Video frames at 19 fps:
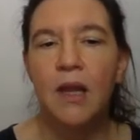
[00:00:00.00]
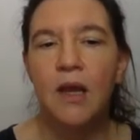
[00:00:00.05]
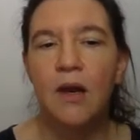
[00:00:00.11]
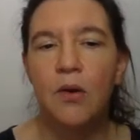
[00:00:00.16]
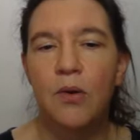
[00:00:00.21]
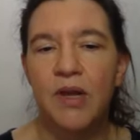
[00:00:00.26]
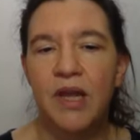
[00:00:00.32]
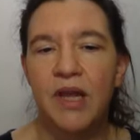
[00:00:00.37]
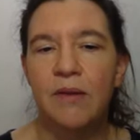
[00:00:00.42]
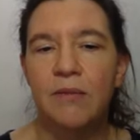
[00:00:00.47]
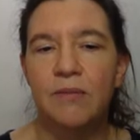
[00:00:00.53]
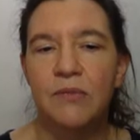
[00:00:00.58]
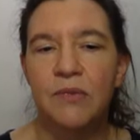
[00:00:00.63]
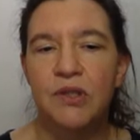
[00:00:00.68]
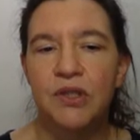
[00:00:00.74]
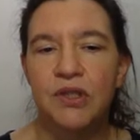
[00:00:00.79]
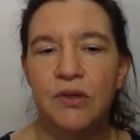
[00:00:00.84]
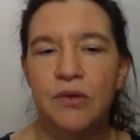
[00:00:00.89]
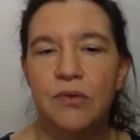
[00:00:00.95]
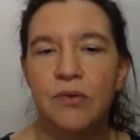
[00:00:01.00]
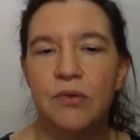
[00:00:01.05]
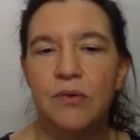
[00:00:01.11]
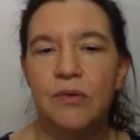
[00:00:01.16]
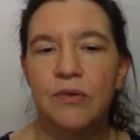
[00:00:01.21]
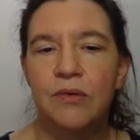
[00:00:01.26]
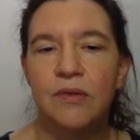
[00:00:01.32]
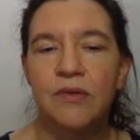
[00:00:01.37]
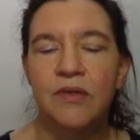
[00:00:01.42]
Okay,
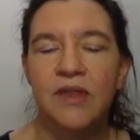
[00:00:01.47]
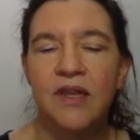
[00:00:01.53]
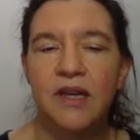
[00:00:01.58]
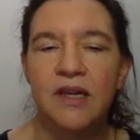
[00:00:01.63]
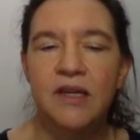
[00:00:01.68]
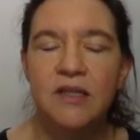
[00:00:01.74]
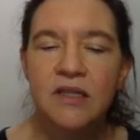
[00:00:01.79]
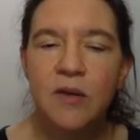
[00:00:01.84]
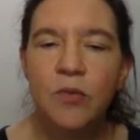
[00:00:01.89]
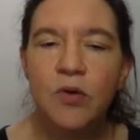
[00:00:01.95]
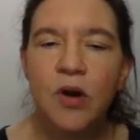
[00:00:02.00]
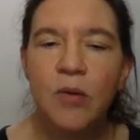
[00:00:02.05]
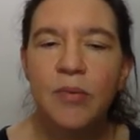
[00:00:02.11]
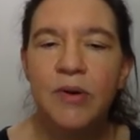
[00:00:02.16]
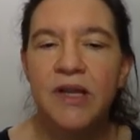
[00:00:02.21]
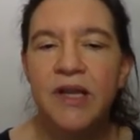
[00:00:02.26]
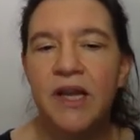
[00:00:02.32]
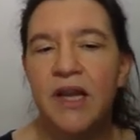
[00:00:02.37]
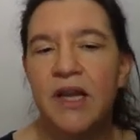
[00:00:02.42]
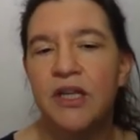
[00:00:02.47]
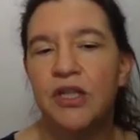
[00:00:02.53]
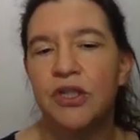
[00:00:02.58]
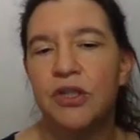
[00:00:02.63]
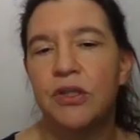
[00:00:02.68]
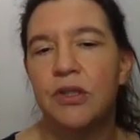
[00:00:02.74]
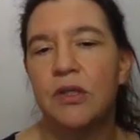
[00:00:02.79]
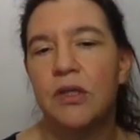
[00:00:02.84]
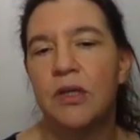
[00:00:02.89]
so there is some
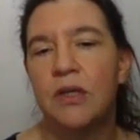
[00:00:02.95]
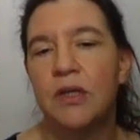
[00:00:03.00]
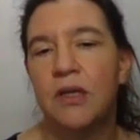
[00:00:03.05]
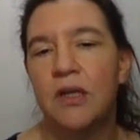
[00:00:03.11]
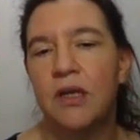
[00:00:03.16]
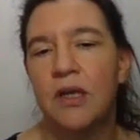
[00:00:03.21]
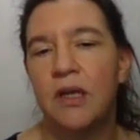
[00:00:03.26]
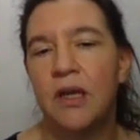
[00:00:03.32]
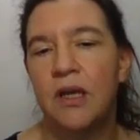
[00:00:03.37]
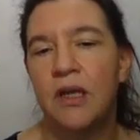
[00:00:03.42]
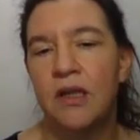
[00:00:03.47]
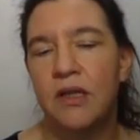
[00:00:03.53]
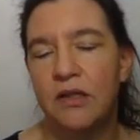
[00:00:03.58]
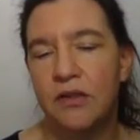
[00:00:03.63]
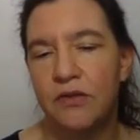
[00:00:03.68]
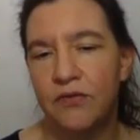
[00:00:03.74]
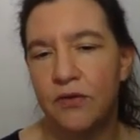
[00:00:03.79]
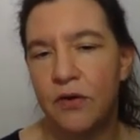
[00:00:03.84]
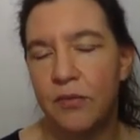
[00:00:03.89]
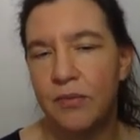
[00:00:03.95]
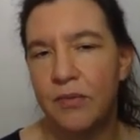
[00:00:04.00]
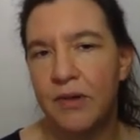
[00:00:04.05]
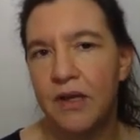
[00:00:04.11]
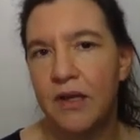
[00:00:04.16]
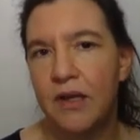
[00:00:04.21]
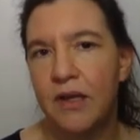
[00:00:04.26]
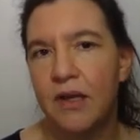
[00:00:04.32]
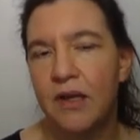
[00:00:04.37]
complication in this form.
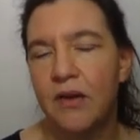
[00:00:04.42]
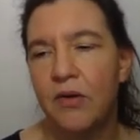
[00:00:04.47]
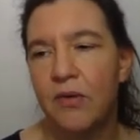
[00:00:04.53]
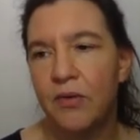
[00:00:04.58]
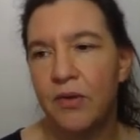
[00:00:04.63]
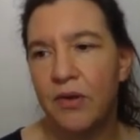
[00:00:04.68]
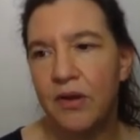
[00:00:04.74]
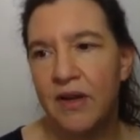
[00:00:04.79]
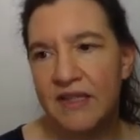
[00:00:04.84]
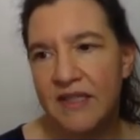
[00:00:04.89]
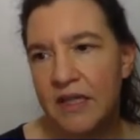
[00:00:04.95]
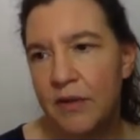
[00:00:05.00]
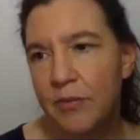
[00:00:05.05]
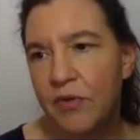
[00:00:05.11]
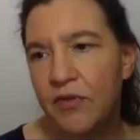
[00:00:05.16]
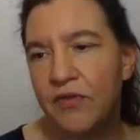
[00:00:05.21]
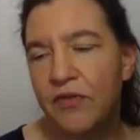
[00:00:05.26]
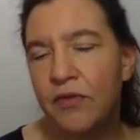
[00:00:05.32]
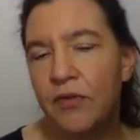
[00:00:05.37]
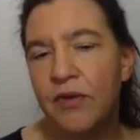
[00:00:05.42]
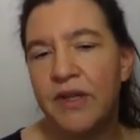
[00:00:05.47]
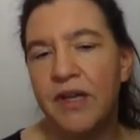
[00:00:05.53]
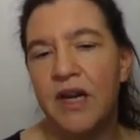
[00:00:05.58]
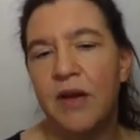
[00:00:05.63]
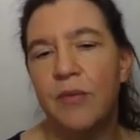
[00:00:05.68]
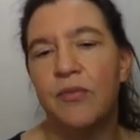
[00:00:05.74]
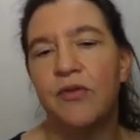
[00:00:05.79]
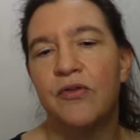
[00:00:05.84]
I said before that
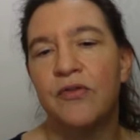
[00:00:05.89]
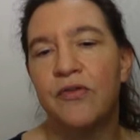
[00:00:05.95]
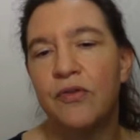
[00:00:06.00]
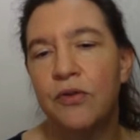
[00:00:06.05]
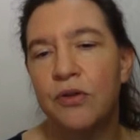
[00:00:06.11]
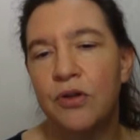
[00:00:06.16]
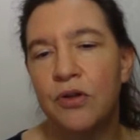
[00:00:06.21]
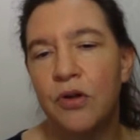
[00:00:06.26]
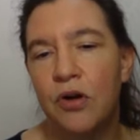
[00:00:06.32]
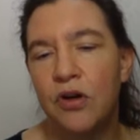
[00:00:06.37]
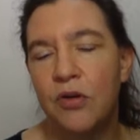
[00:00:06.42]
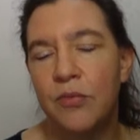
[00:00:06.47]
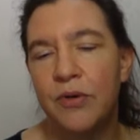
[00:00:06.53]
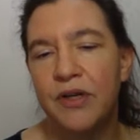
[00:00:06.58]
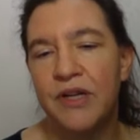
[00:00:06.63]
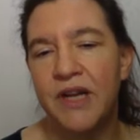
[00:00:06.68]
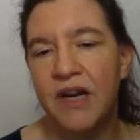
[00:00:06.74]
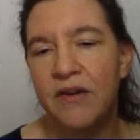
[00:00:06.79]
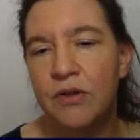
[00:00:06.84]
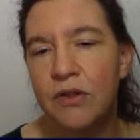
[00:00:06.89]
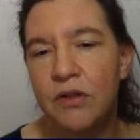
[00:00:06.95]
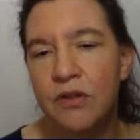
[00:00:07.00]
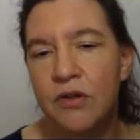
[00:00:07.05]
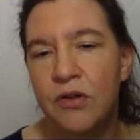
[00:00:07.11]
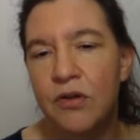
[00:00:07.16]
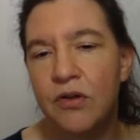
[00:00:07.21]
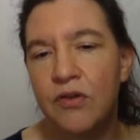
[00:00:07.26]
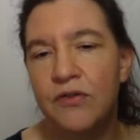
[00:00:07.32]
I prefer talking about Edwards
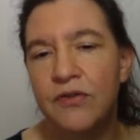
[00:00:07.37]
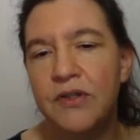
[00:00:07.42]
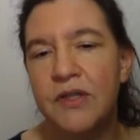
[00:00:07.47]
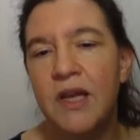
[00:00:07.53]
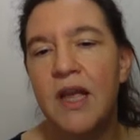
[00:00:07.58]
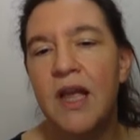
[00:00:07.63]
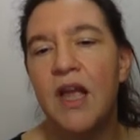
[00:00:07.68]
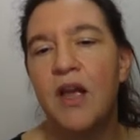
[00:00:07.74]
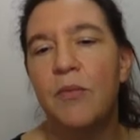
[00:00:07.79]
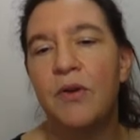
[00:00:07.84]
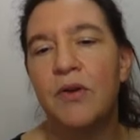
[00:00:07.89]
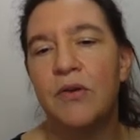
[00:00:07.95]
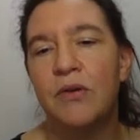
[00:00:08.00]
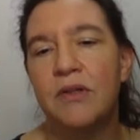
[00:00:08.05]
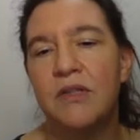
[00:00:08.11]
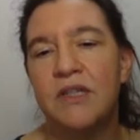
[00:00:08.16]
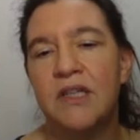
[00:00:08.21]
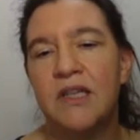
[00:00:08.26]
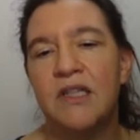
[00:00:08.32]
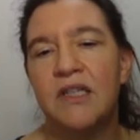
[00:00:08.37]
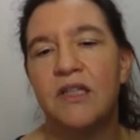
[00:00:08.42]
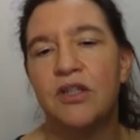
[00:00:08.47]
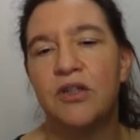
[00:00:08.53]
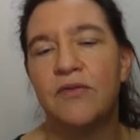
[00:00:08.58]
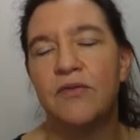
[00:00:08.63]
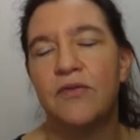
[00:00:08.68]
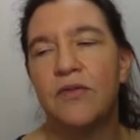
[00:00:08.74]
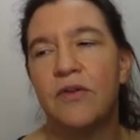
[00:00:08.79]
curves because the
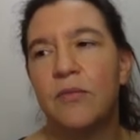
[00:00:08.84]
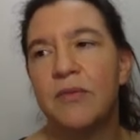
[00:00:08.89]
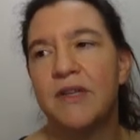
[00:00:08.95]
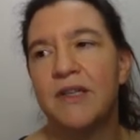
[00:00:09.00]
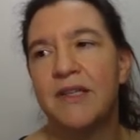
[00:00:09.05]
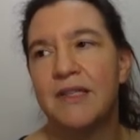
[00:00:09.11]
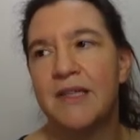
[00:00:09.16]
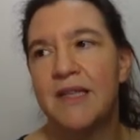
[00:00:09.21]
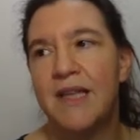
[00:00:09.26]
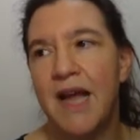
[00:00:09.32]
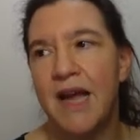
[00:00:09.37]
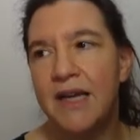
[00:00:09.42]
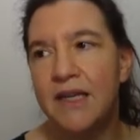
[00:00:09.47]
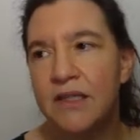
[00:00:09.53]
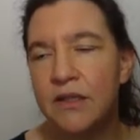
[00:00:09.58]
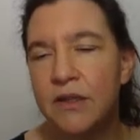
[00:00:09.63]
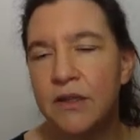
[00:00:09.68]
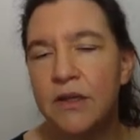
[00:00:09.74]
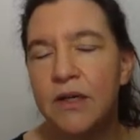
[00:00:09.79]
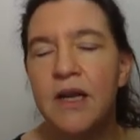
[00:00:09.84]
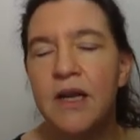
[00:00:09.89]
addition form is nicer.